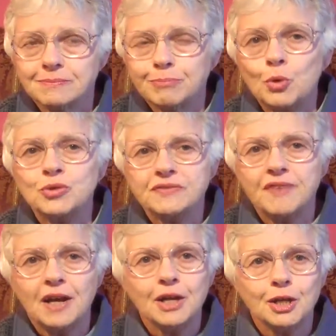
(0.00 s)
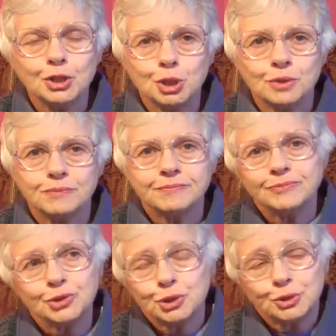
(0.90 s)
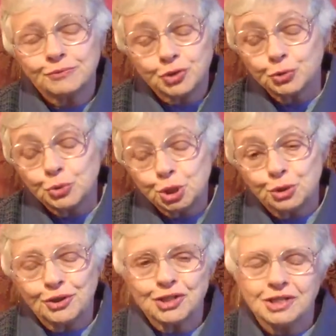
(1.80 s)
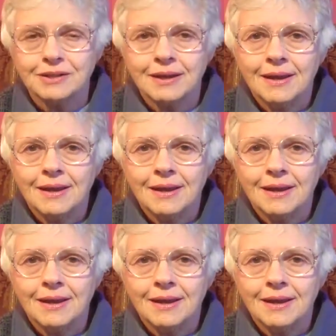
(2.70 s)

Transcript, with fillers: post-Vatican II church, and